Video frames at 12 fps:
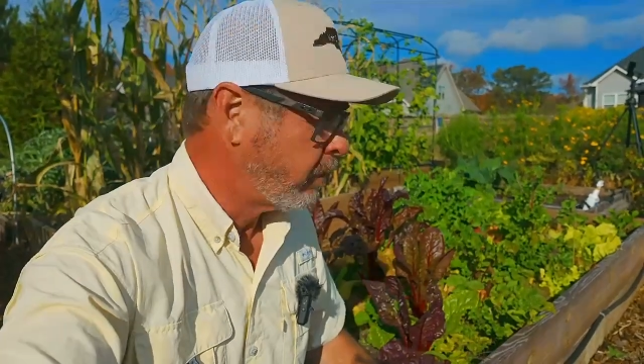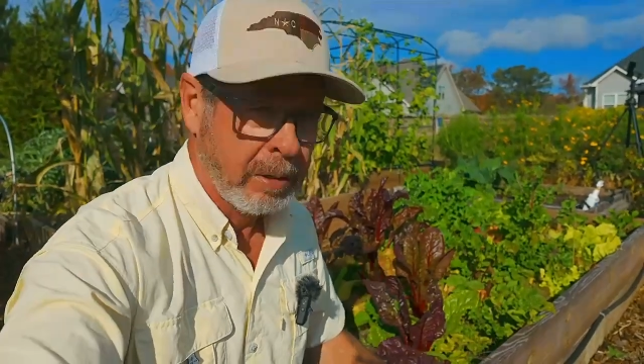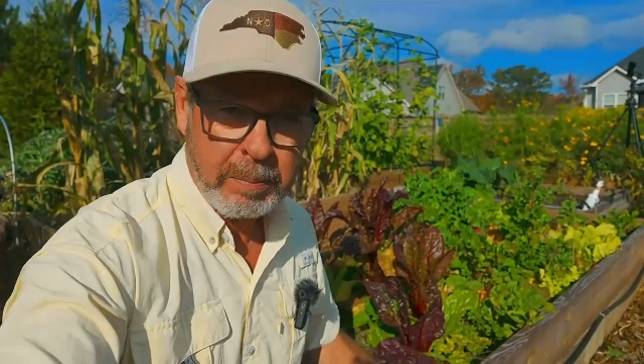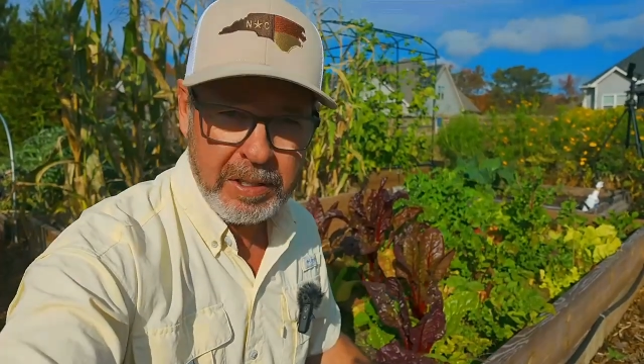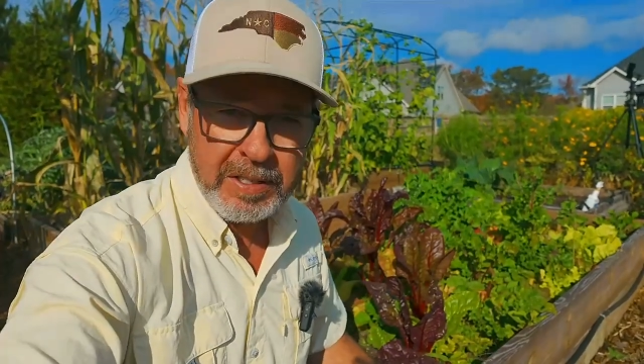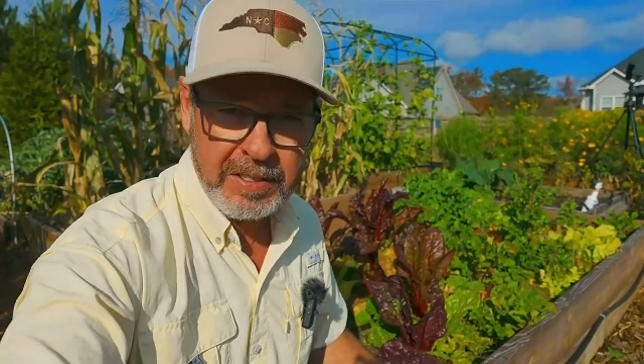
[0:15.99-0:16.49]
We're
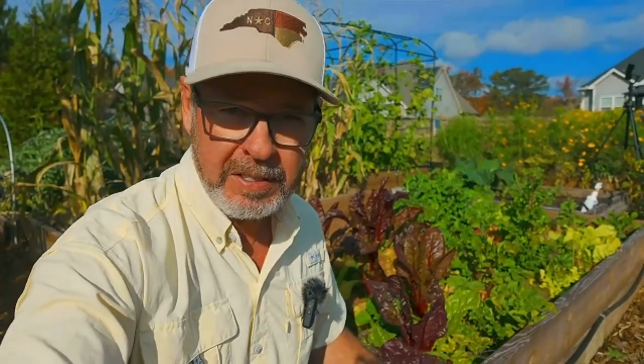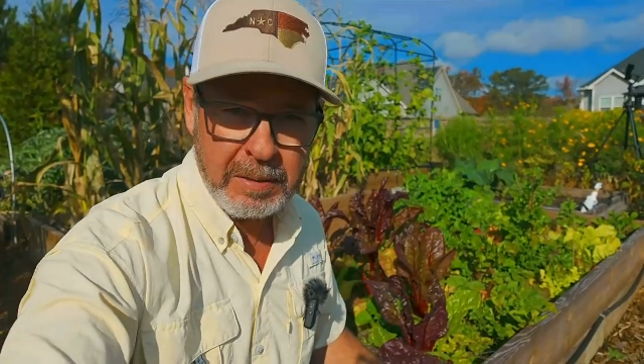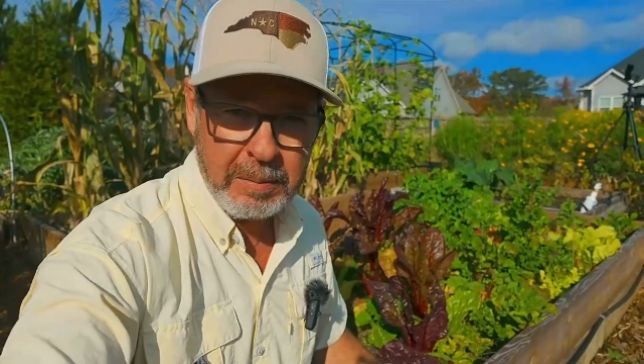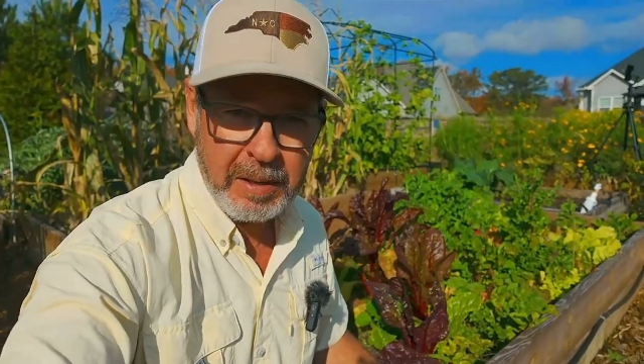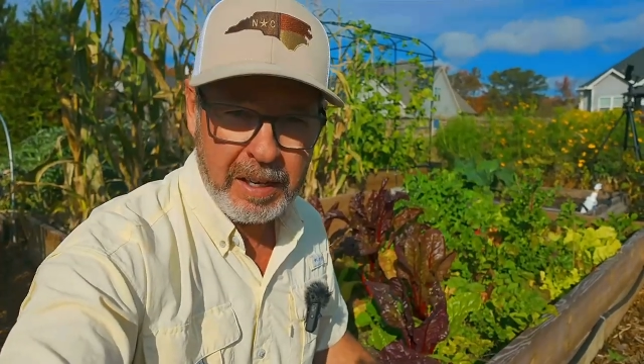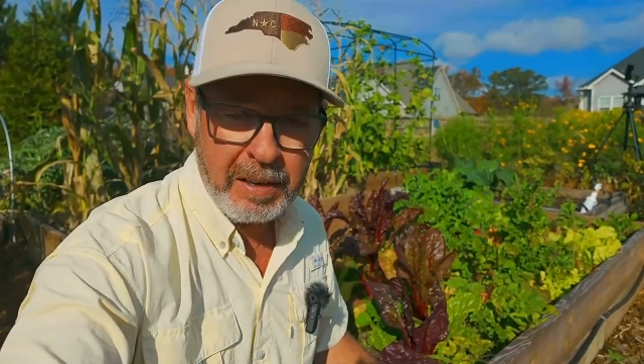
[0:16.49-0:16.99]
going to put
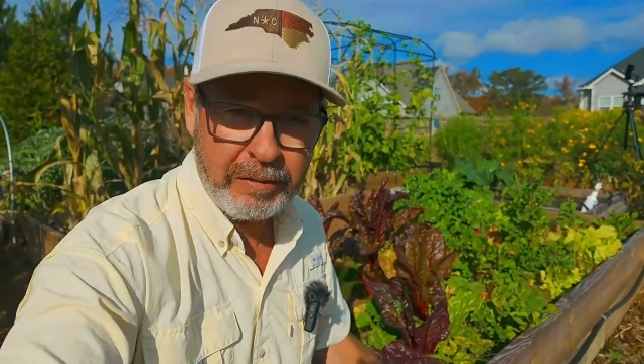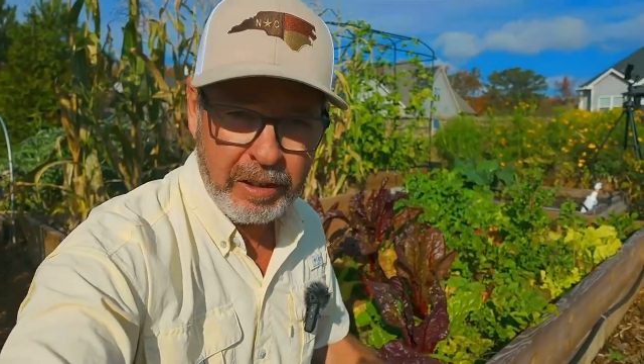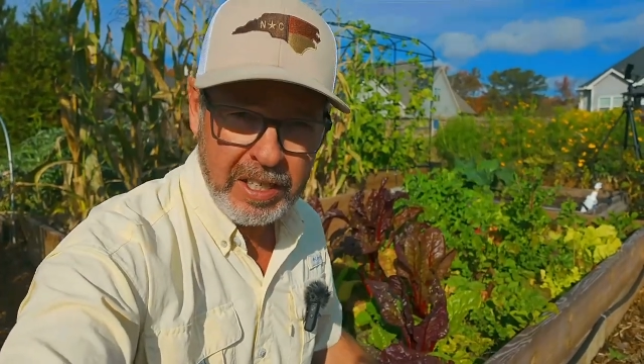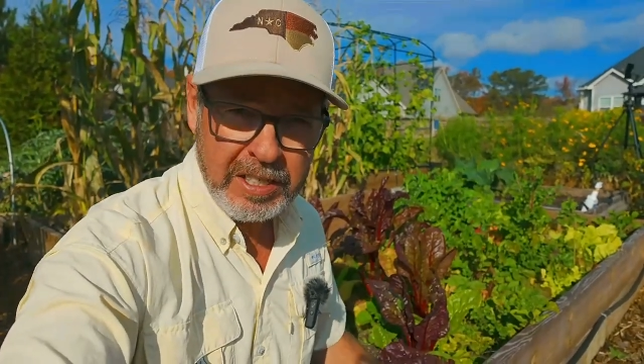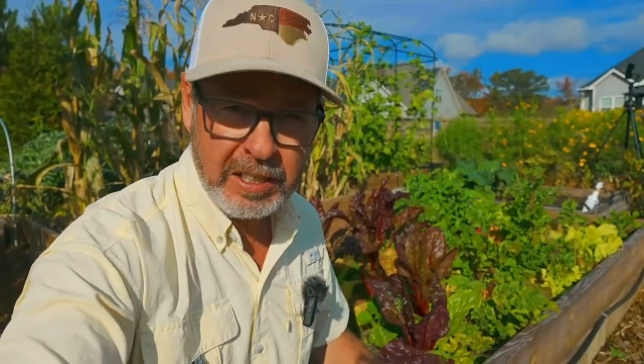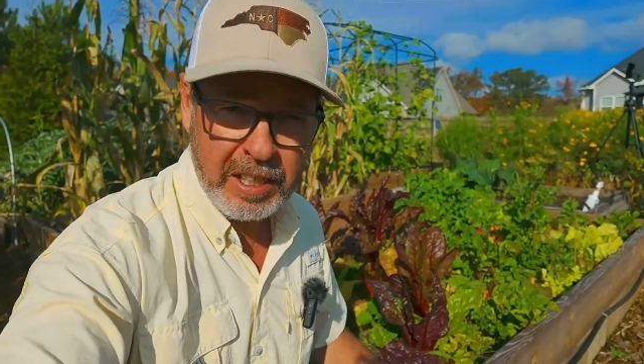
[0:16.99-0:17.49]
some
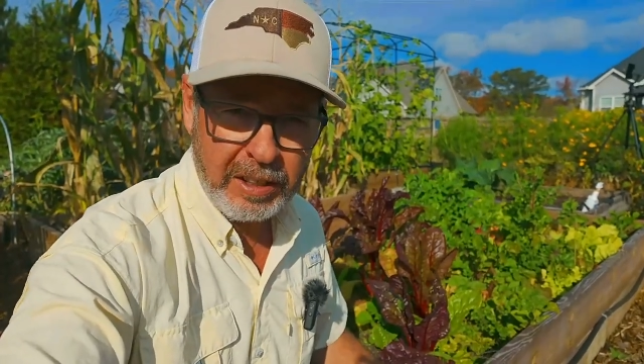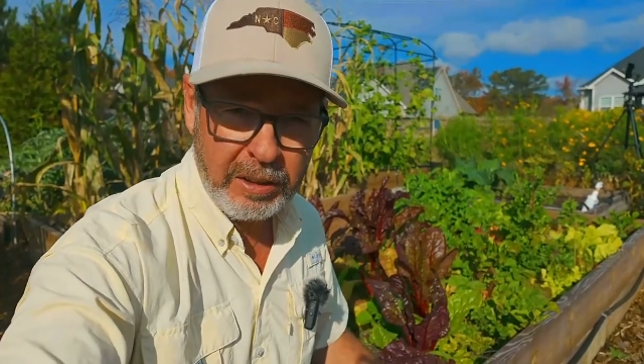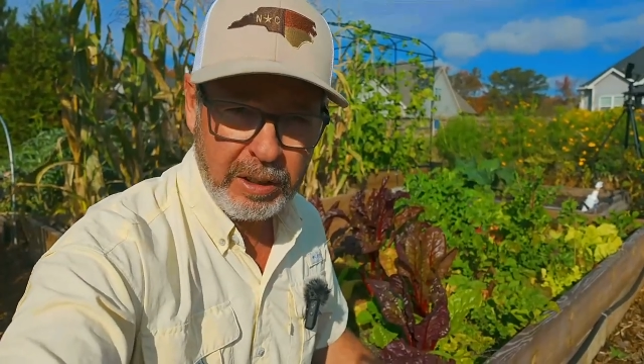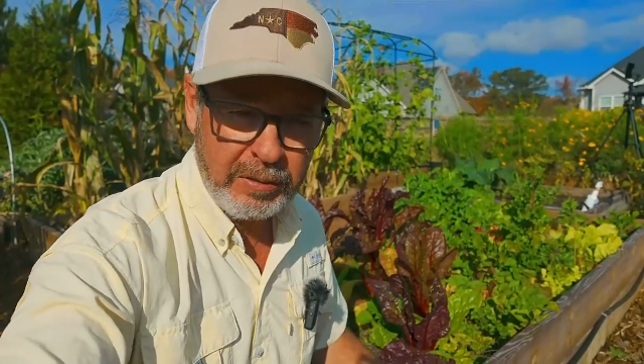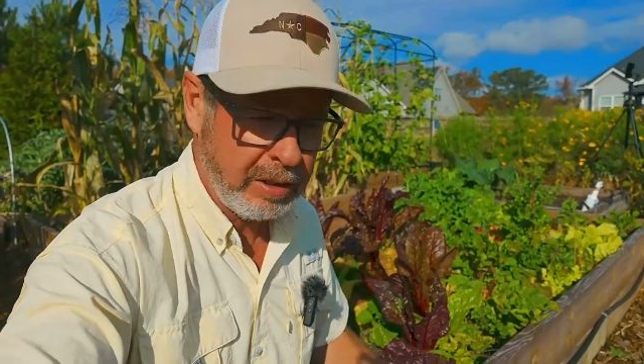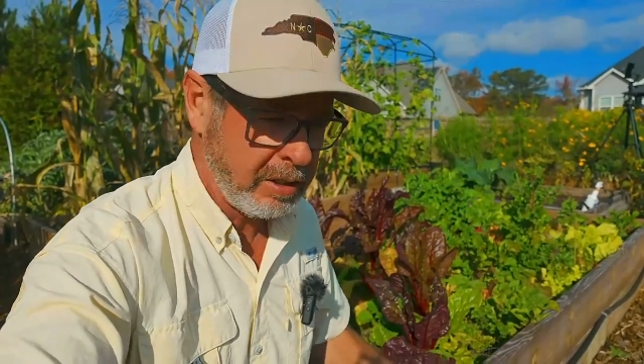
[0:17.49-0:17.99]
frost cloth
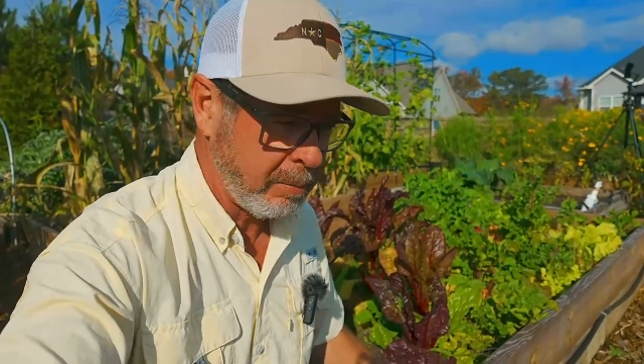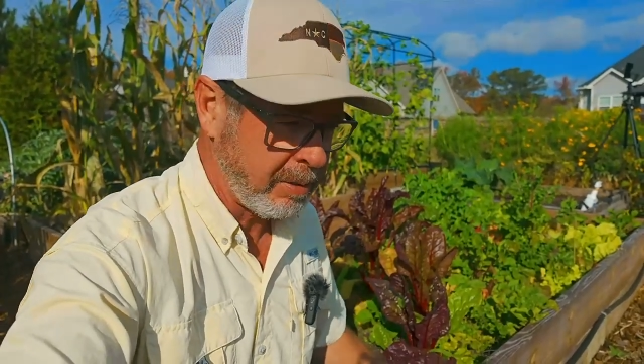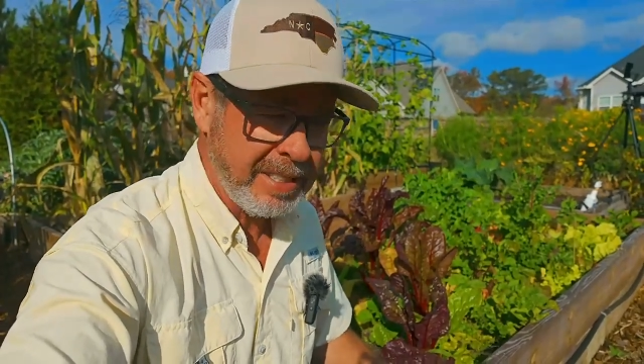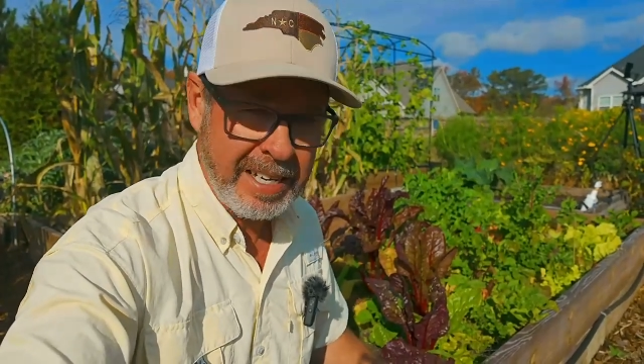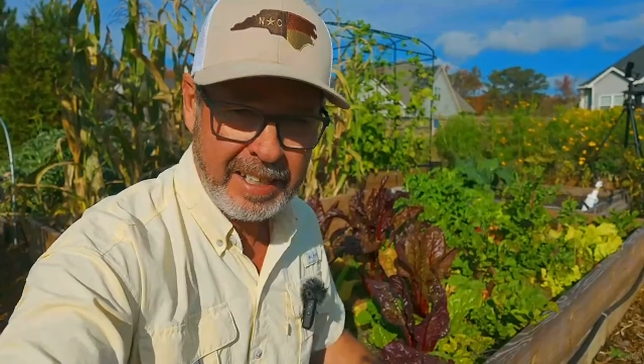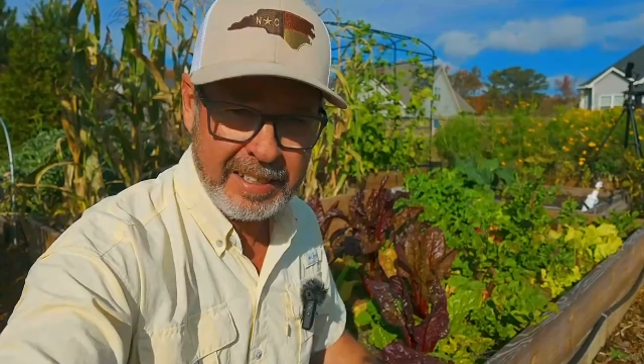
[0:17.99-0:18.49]
over it to
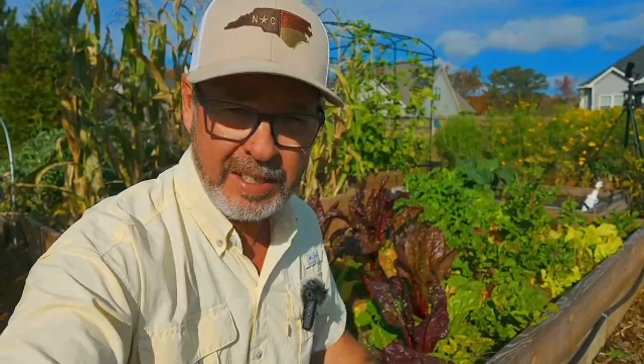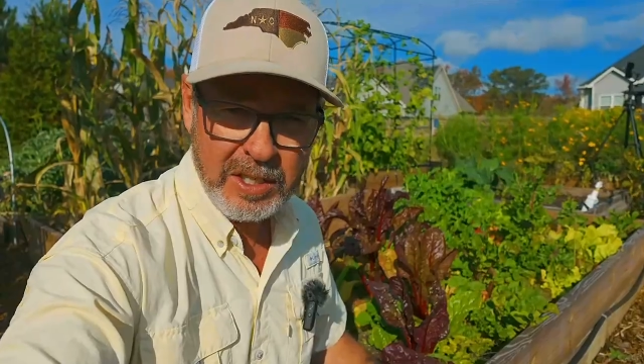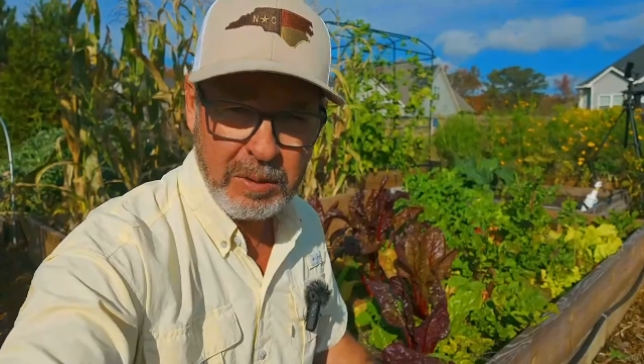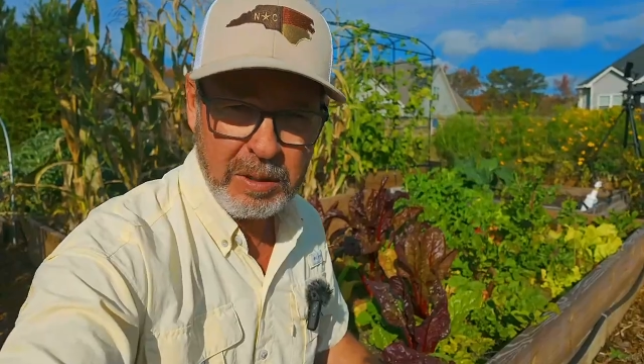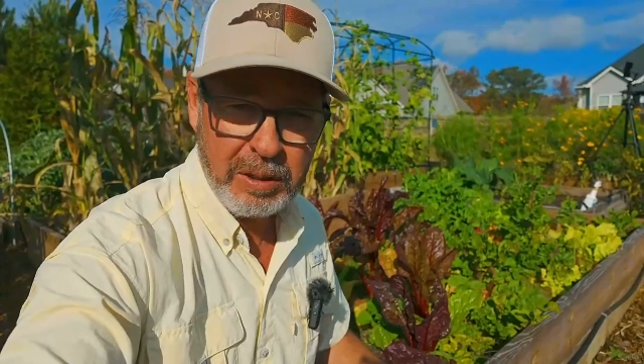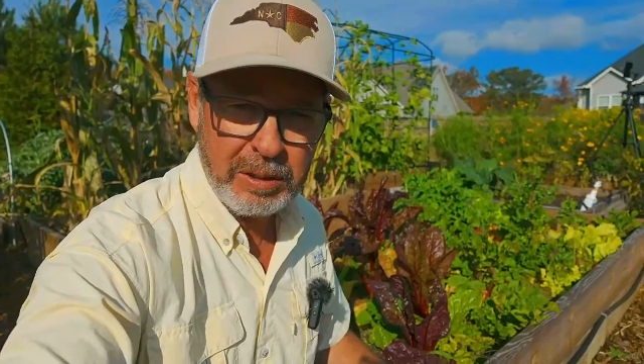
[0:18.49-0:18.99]
protect it
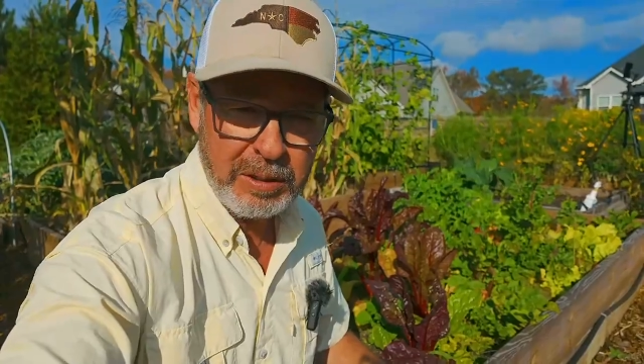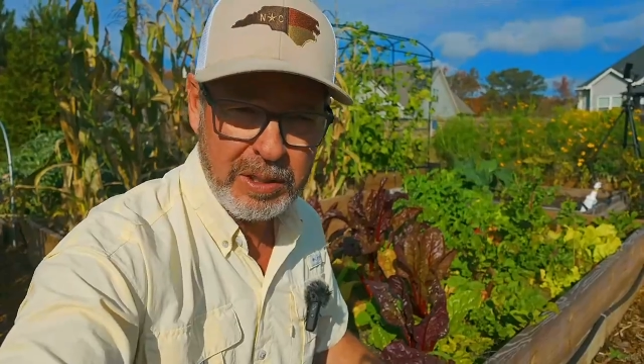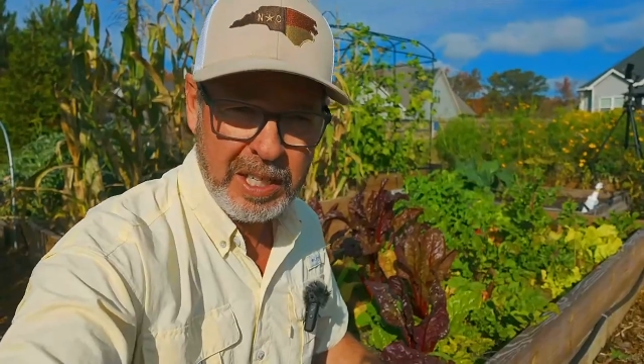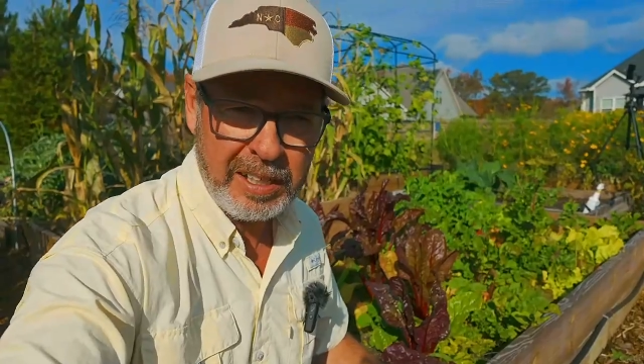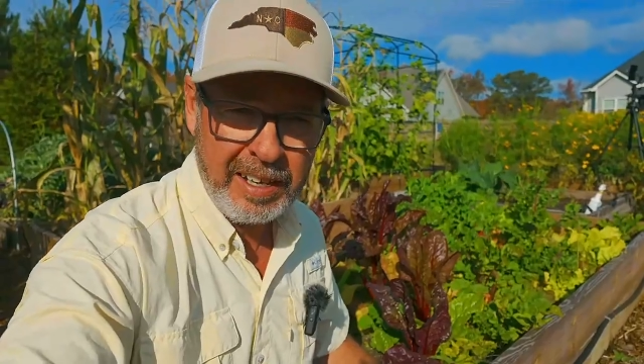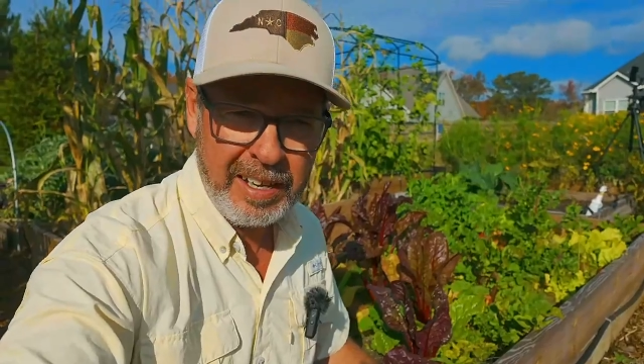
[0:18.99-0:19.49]
so we don't
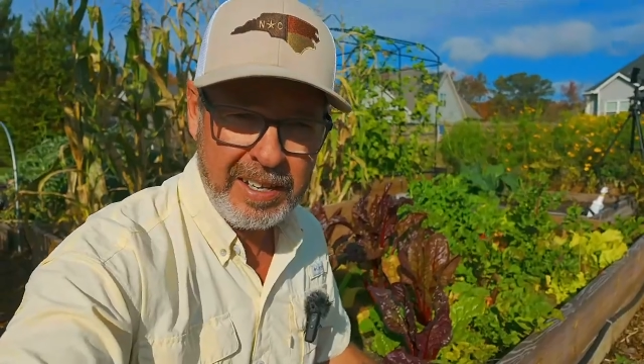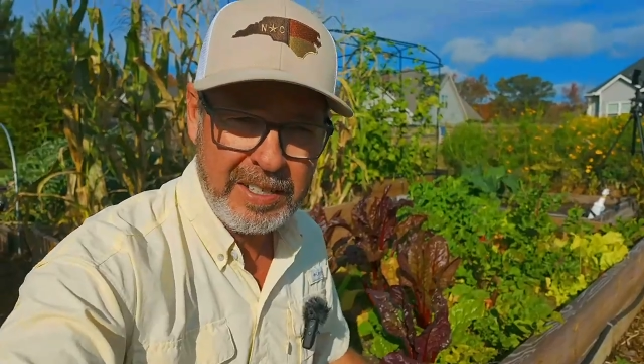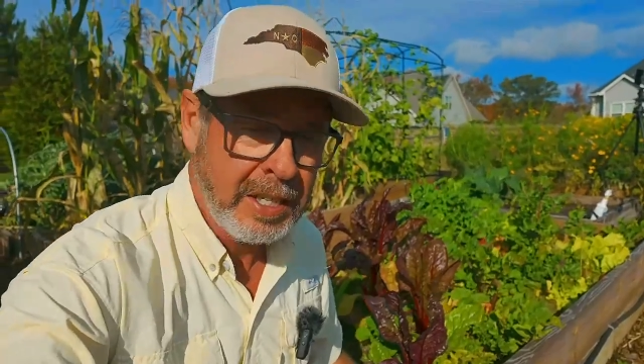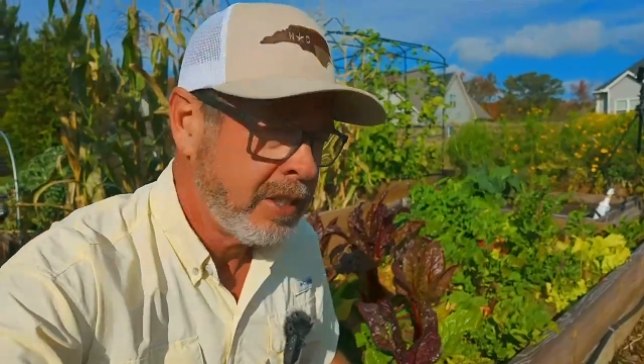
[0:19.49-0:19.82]
lose our lettuce,